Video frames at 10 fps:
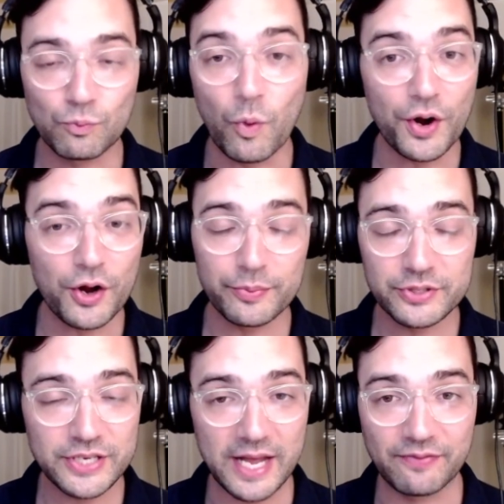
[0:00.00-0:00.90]

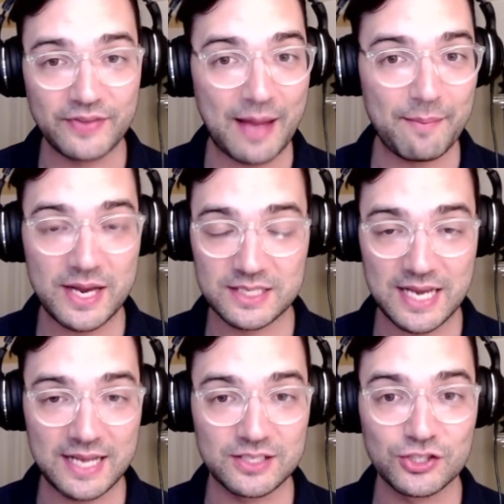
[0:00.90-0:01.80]
100%. That makes
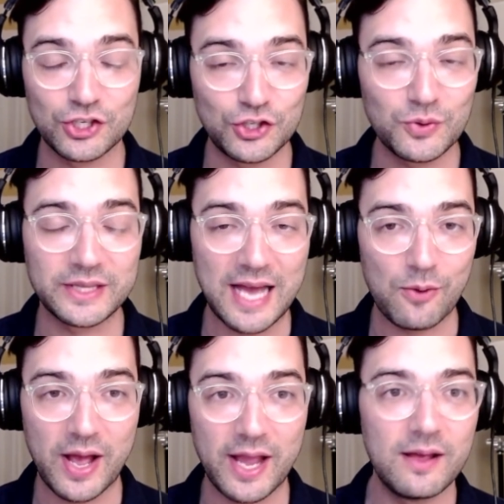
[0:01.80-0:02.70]
sense to do it
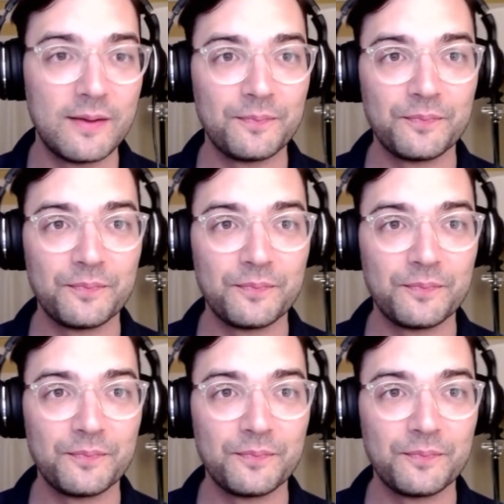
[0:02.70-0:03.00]
that way.